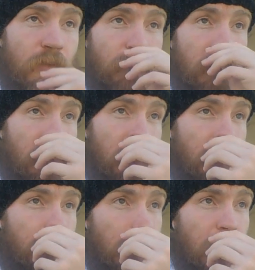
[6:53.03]
was first in
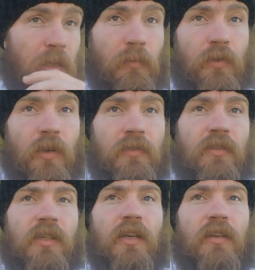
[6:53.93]
Houston, and then it broke off to
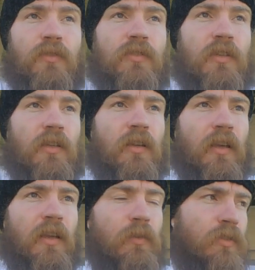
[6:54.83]
second Houston,
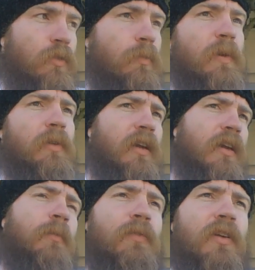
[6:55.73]
and that was a group of people that
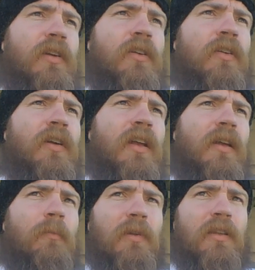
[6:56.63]
came over here.
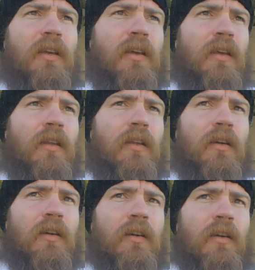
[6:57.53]
But then
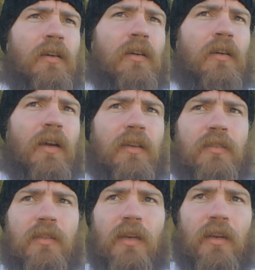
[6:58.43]
I guess
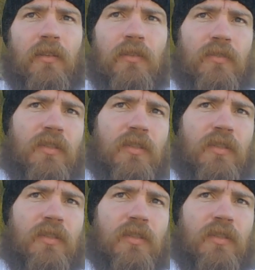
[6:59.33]
that they had a little